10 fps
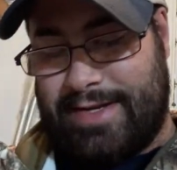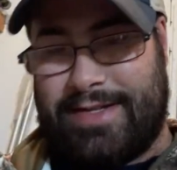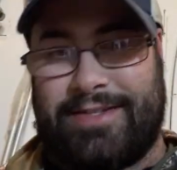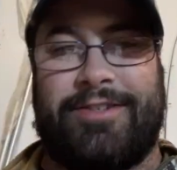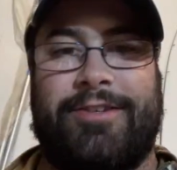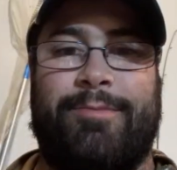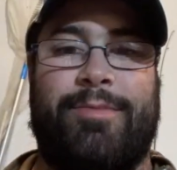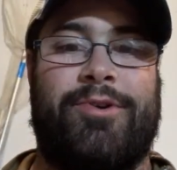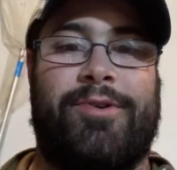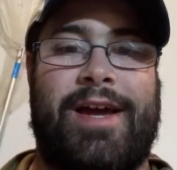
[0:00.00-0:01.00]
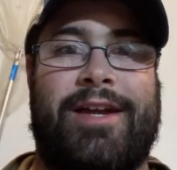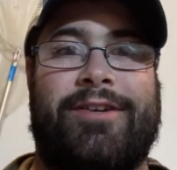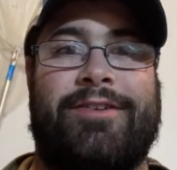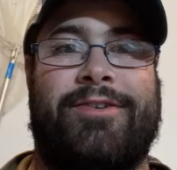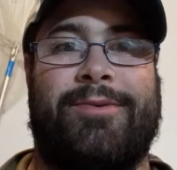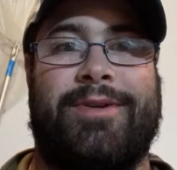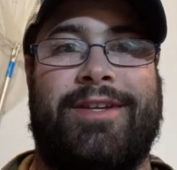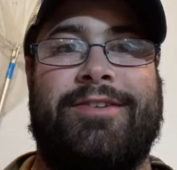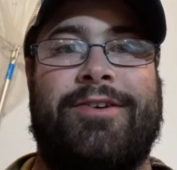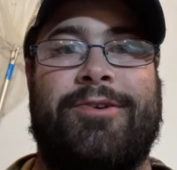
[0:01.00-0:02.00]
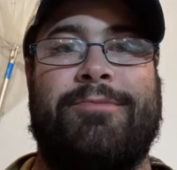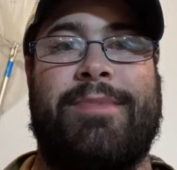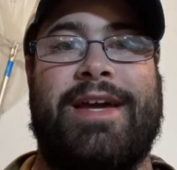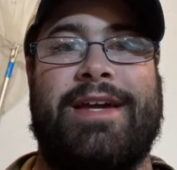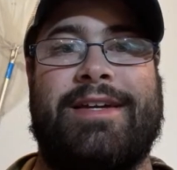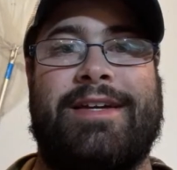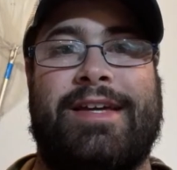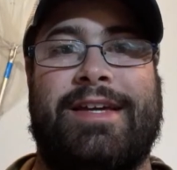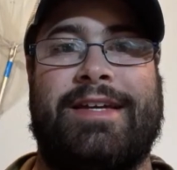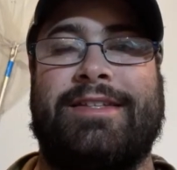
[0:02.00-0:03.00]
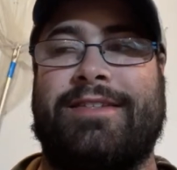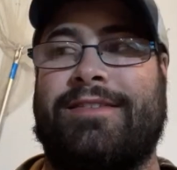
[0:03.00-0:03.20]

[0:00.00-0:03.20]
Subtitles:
It's the Marauder 22 mag, and the